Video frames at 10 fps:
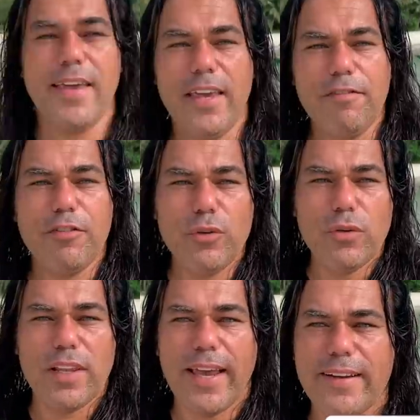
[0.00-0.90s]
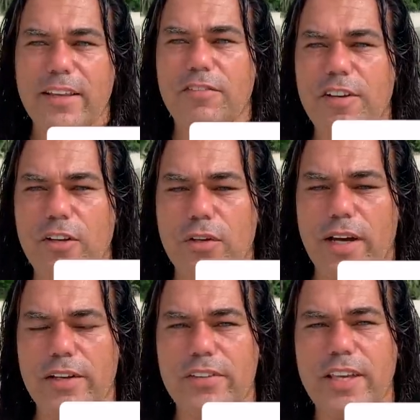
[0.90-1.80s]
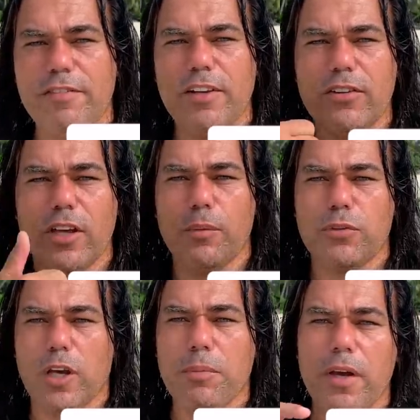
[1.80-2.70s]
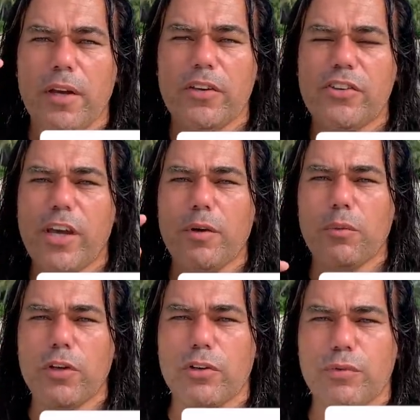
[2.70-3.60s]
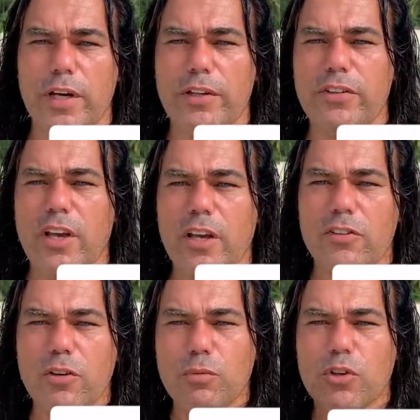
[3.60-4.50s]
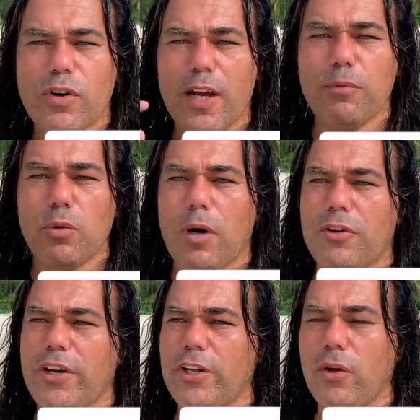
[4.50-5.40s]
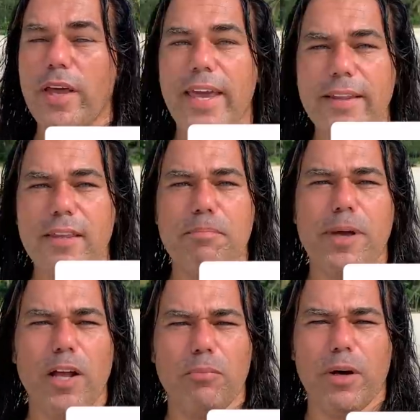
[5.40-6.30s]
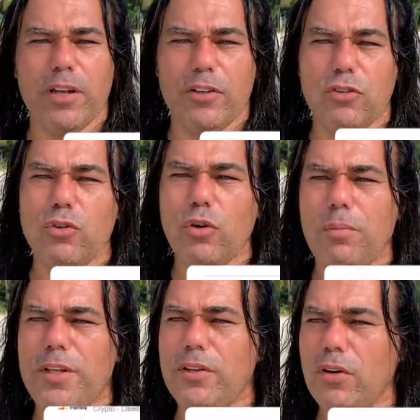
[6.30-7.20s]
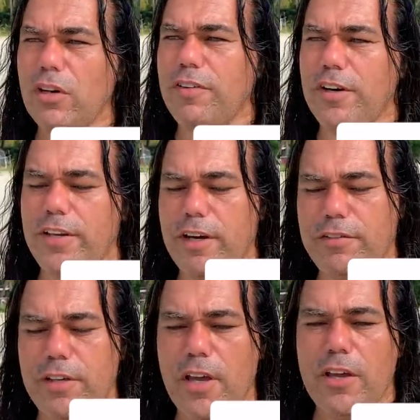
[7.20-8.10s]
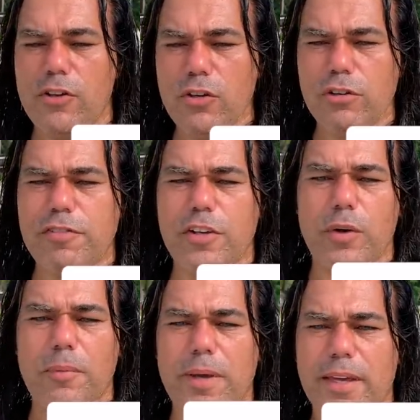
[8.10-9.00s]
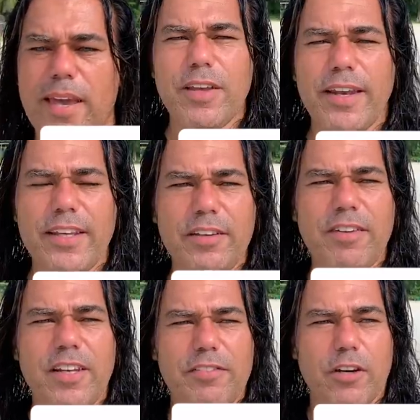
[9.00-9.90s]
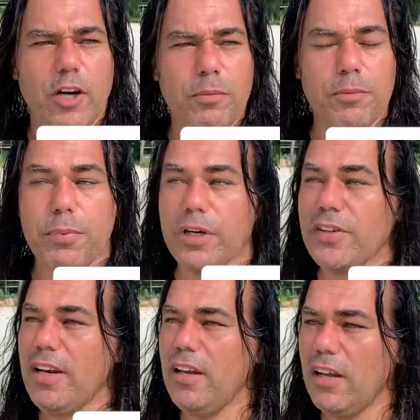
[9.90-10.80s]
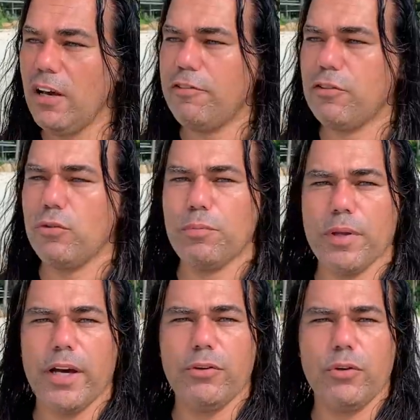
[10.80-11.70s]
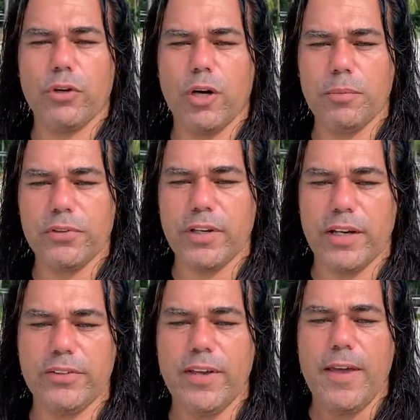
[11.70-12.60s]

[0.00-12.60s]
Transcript: If you liked this video, guys, give it a thumbs up, share it with your friends, subscribe to our channel, hit the bell button so you'll be notified in every new video I make, and even leave a comment because I love to reply to your comments, guys.